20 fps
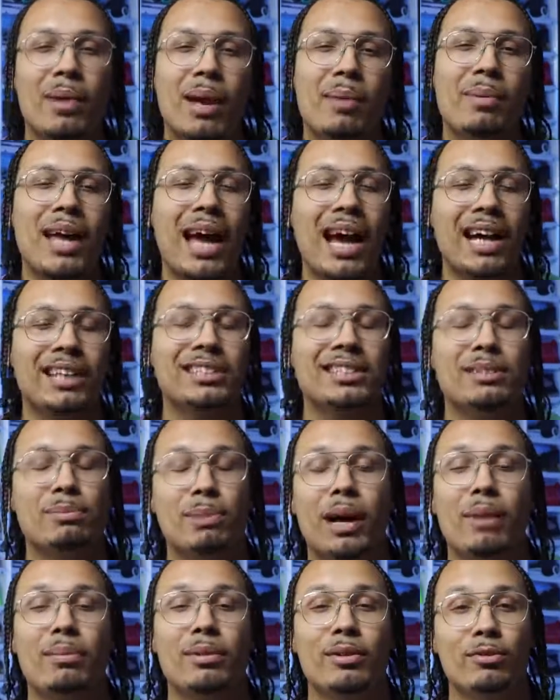Maybe actually
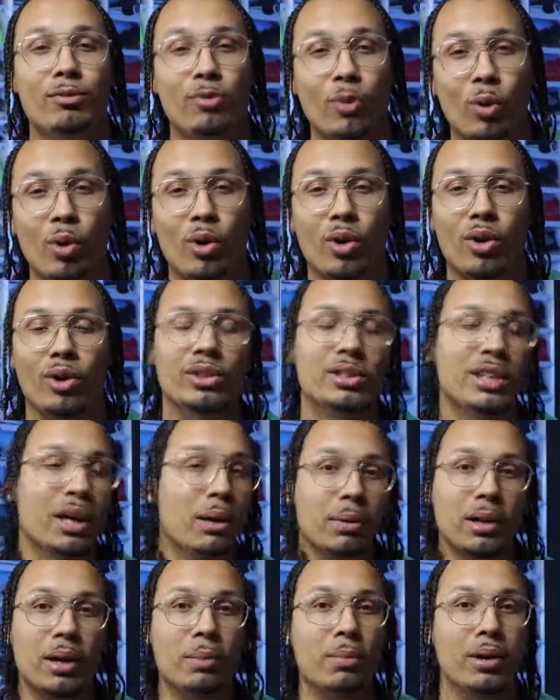probably 4, or
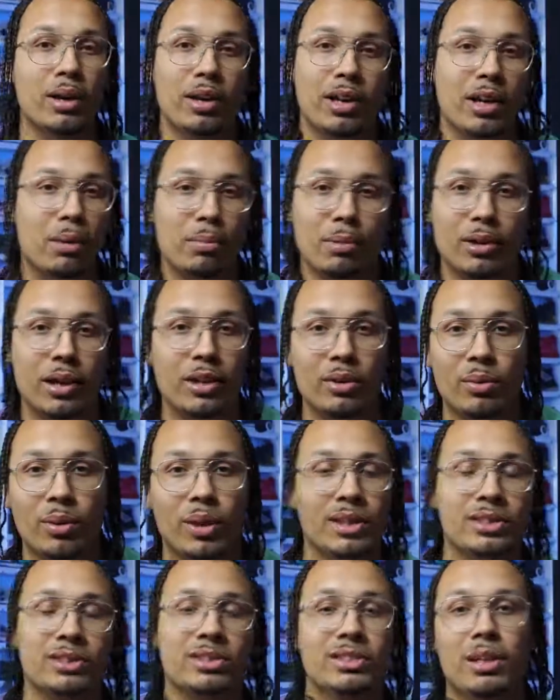double up on a couple other
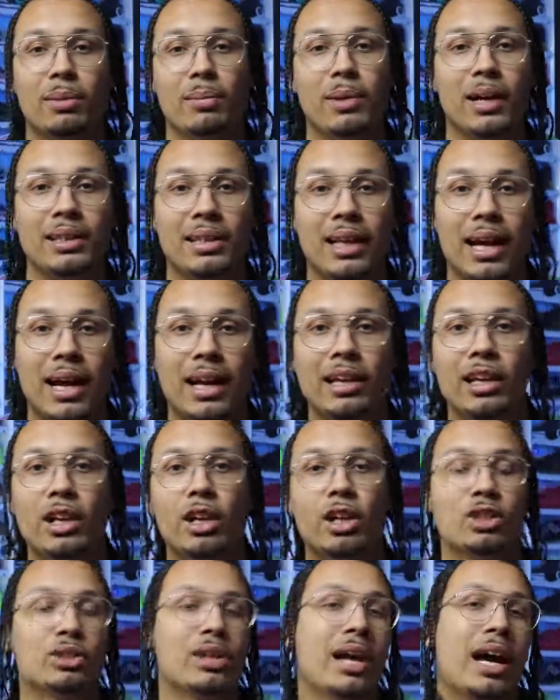ones or something like that.
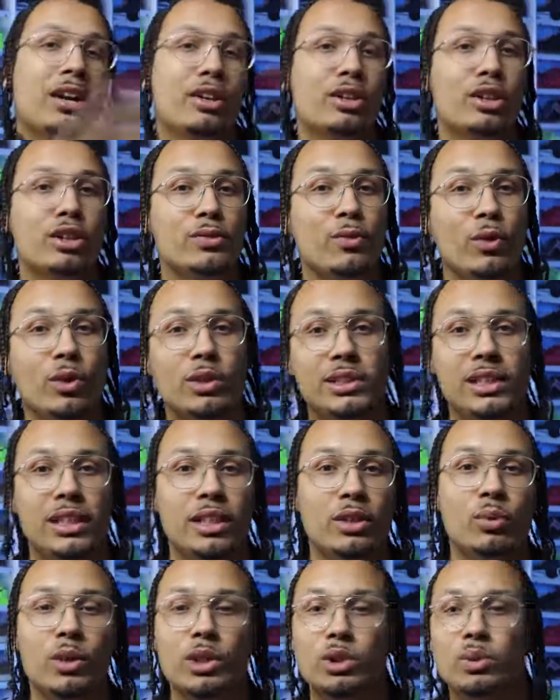So out of those
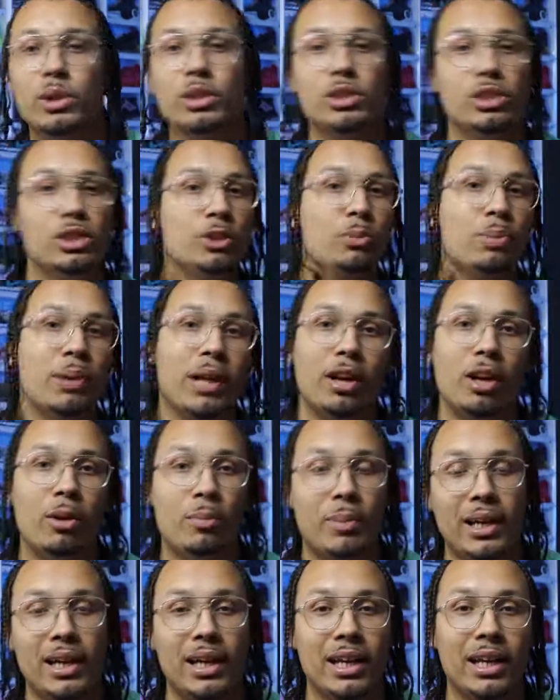14, which ones do you plan on
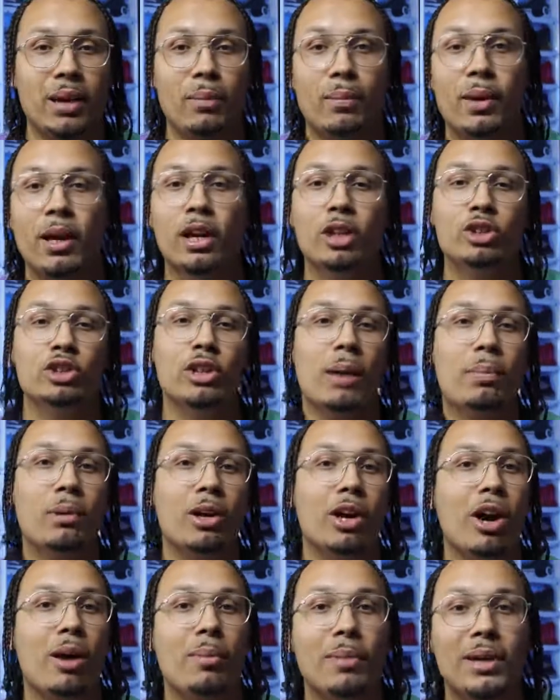picking up? Drop a
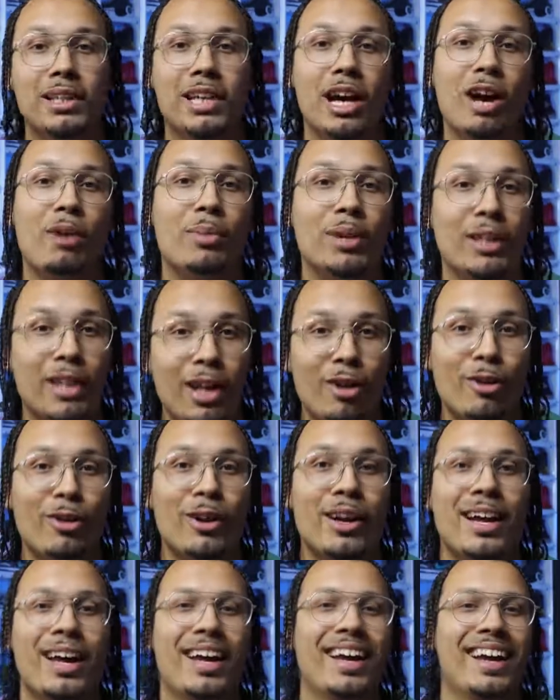comment down below.